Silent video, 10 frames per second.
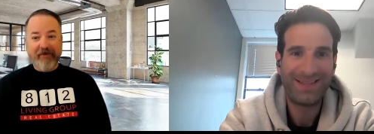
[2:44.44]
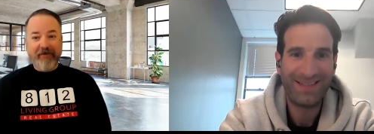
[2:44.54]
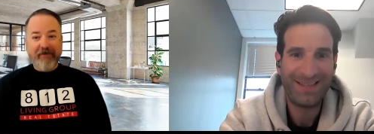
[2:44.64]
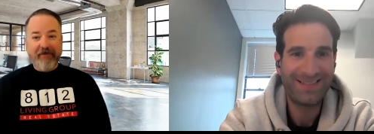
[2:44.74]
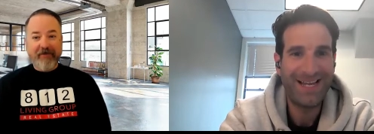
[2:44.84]

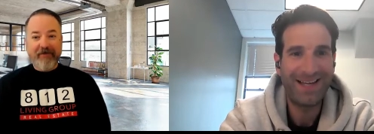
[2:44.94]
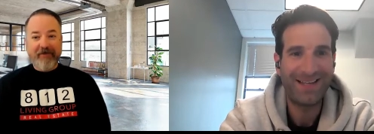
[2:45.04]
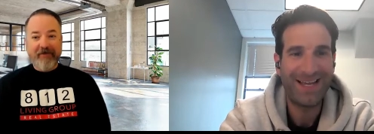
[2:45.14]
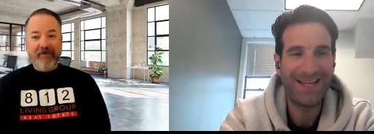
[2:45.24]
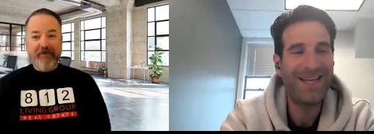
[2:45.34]
Speaker 1: Exactly.
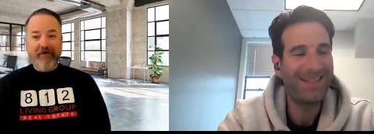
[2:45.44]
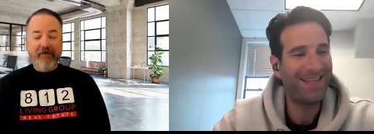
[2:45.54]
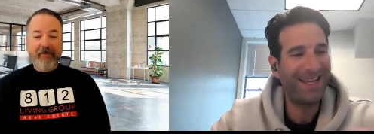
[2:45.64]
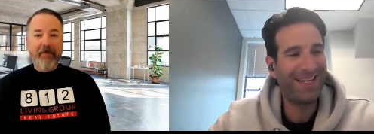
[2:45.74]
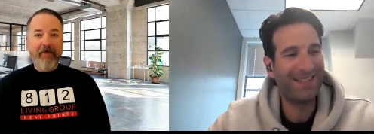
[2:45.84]
And that's,
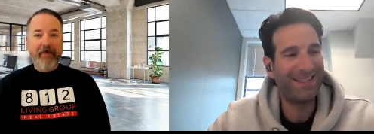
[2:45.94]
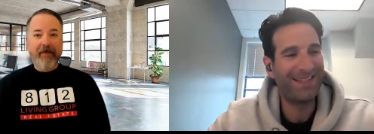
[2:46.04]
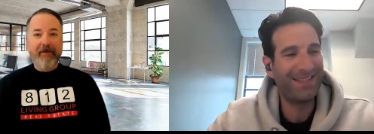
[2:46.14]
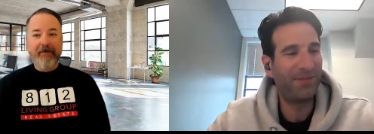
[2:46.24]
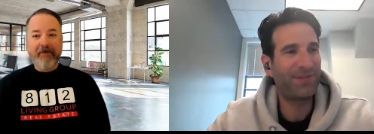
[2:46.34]
again,
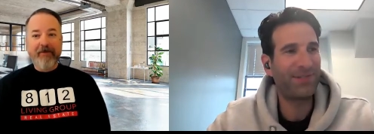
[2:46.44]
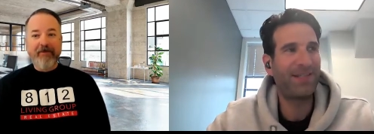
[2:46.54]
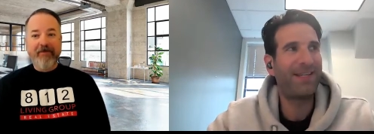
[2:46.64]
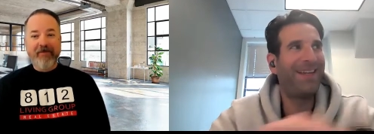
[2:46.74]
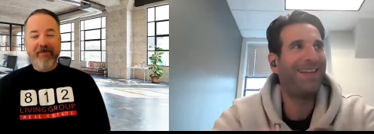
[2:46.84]
selfishly
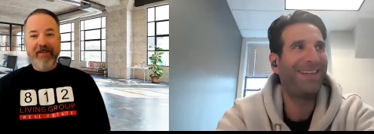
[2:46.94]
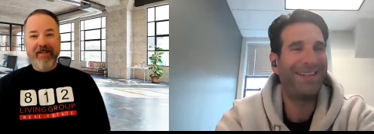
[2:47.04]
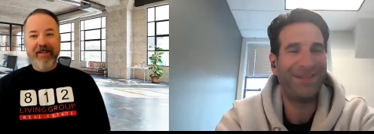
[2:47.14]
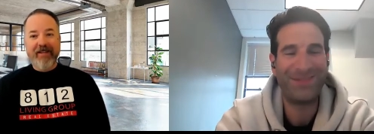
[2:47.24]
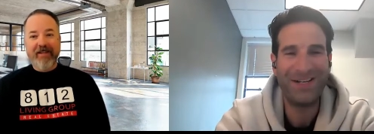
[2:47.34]
why
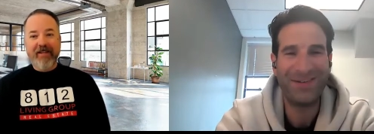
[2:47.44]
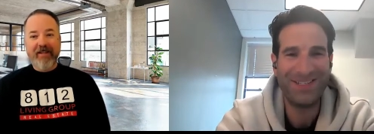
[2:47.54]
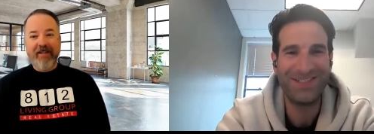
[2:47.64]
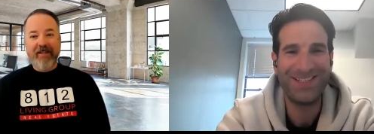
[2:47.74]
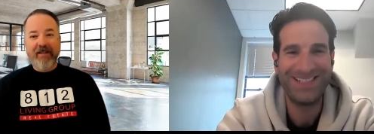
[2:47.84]
we're doing
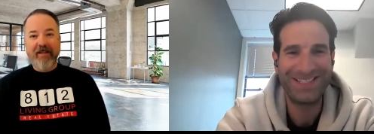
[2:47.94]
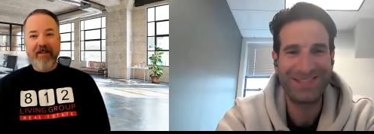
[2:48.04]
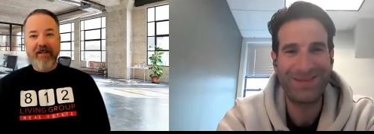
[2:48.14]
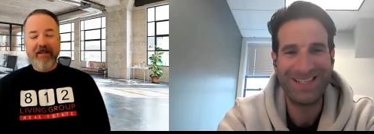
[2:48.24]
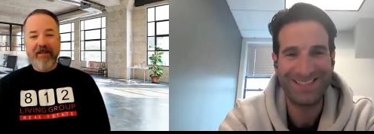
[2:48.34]
this space,
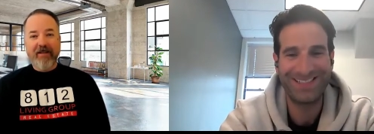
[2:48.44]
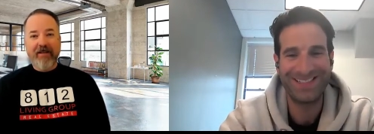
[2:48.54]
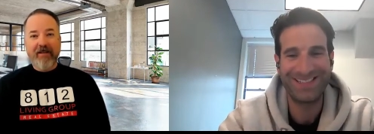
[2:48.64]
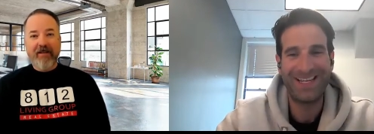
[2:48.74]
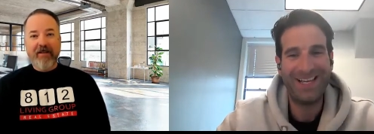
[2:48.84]
because,
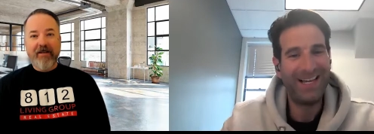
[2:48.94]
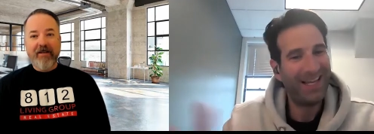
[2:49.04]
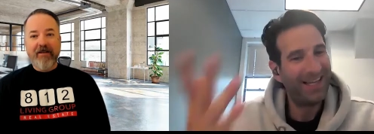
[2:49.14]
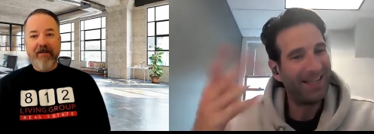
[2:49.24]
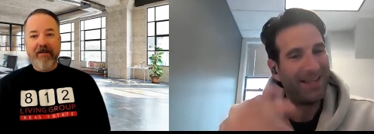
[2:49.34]
you
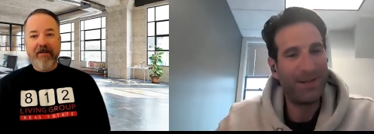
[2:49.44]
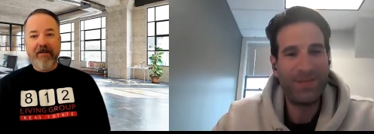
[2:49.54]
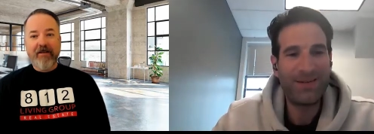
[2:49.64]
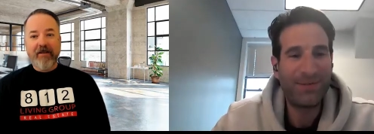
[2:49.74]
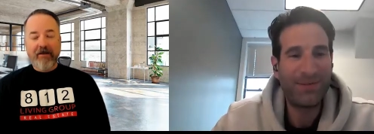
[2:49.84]
know, we are
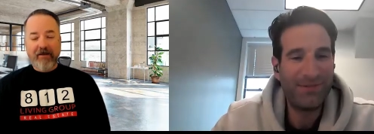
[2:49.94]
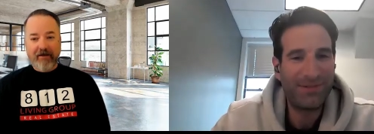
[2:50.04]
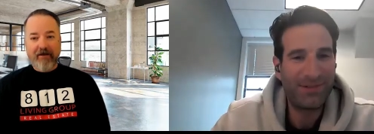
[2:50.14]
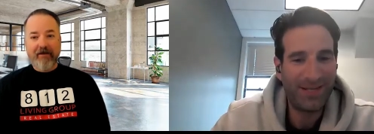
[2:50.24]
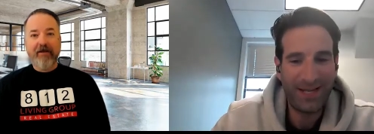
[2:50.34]
over
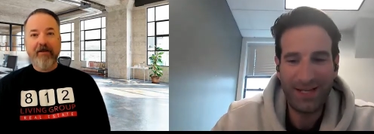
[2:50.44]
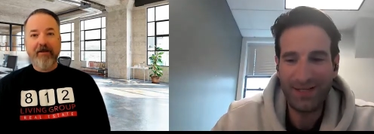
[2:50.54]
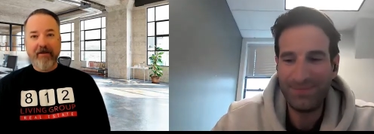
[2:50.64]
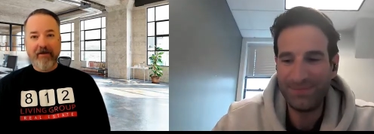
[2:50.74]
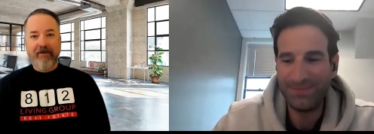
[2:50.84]
um,
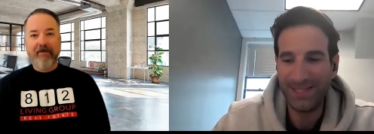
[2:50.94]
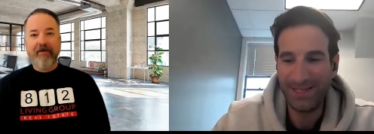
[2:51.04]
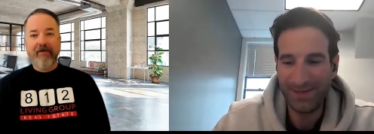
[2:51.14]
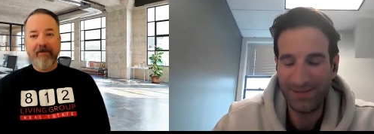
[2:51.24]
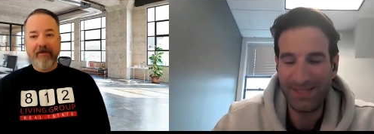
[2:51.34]
the Little
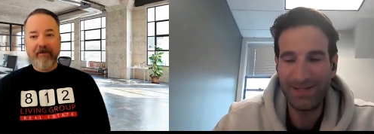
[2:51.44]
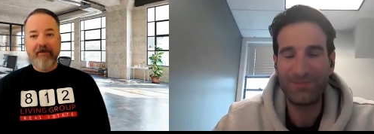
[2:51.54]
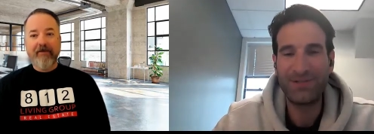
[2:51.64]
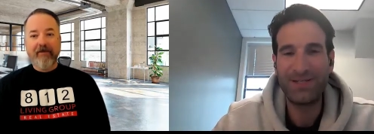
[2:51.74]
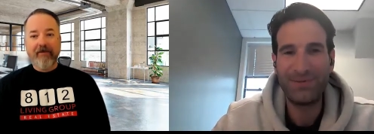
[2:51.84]
League over in
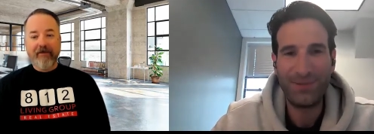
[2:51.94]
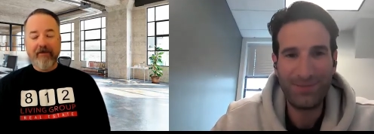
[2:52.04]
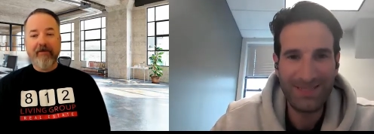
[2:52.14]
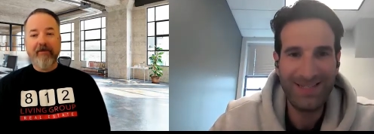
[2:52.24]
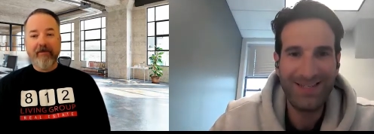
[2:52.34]
New
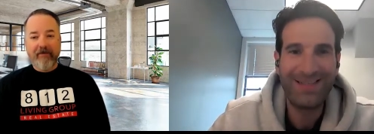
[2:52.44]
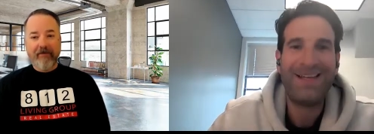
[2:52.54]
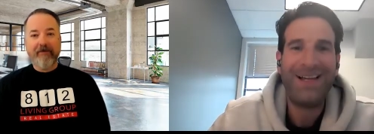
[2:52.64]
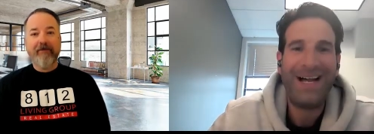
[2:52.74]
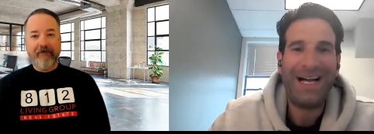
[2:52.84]
Albany.
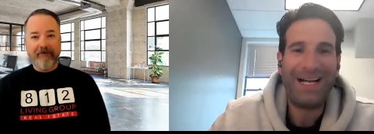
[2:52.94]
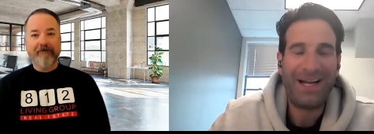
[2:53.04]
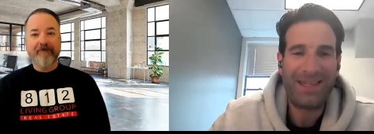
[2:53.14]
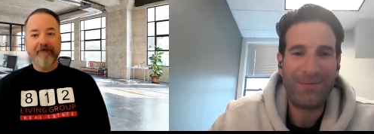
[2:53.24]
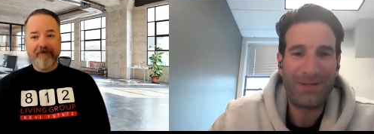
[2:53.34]
Uh, I think
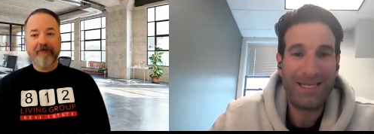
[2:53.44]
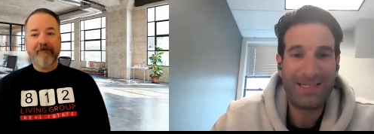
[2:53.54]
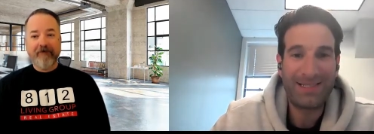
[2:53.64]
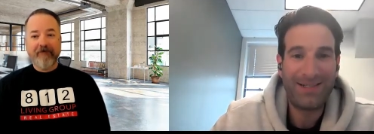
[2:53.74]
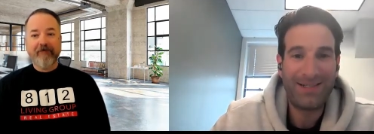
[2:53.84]
we're there
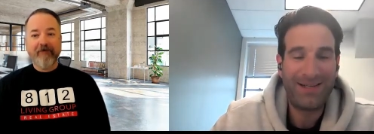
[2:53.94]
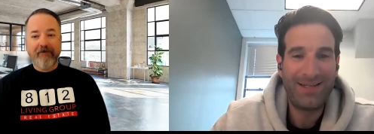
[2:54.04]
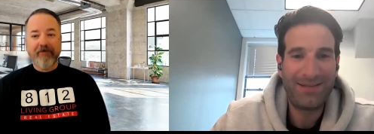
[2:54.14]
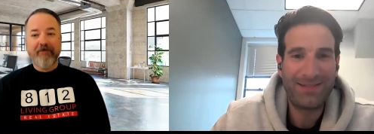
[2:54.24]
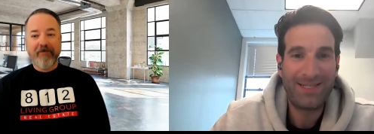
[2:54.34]
starting out
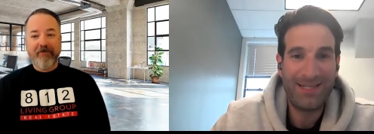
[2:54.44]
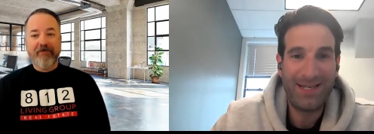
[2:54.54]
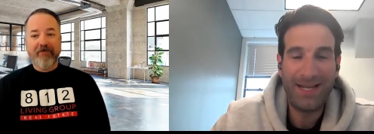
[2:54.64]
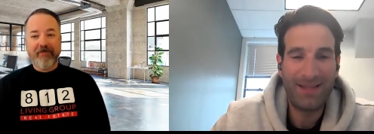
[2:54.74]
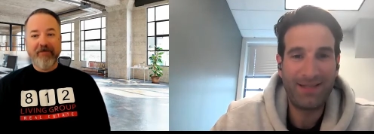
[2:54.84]
tonight. I
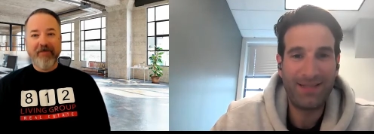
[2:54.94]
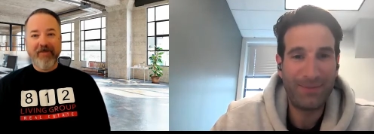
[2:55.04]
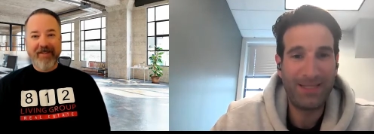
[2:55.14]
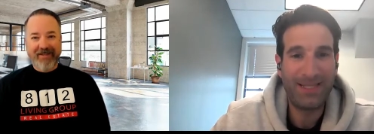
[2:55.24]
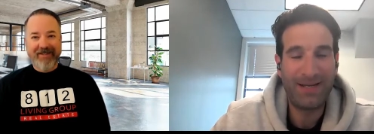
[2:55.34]
think they were
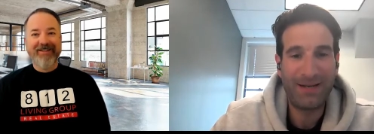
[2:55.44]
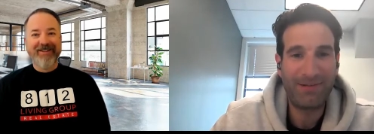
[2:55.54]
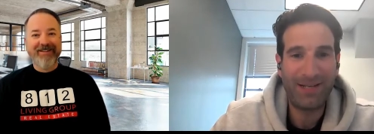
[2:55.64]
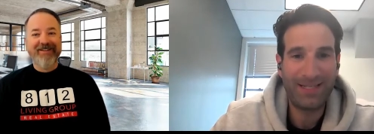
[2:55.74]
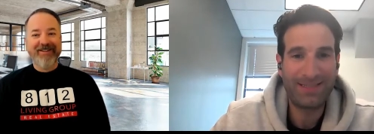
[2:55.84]
there every like
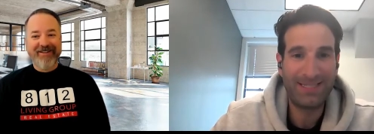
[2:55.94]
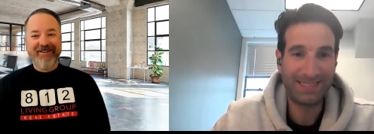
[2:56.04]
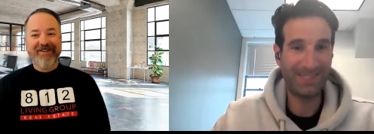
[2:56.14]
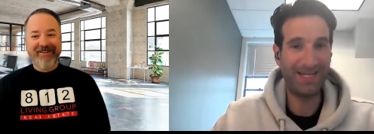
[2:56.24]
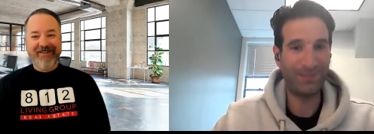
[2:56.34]
six
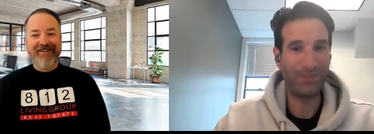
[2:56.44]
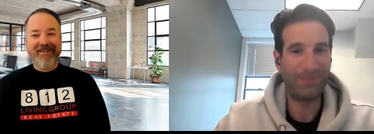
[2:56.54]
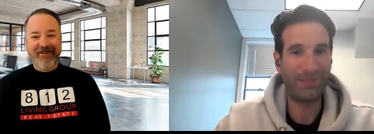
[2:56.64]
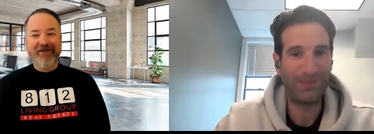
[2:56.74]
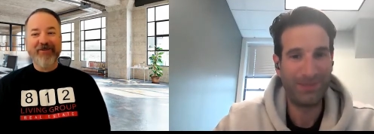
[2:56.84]
nights a week
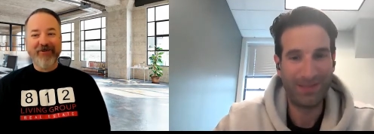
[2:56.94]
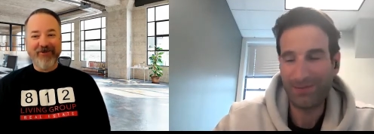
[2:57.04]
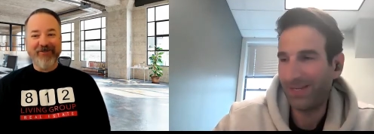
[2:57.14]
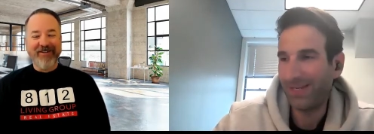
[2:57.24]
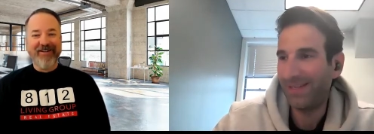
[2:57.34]
between the three
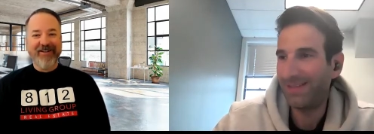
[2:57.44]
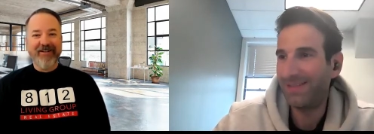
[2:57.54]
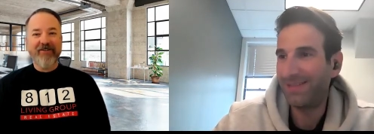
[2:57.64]
kids.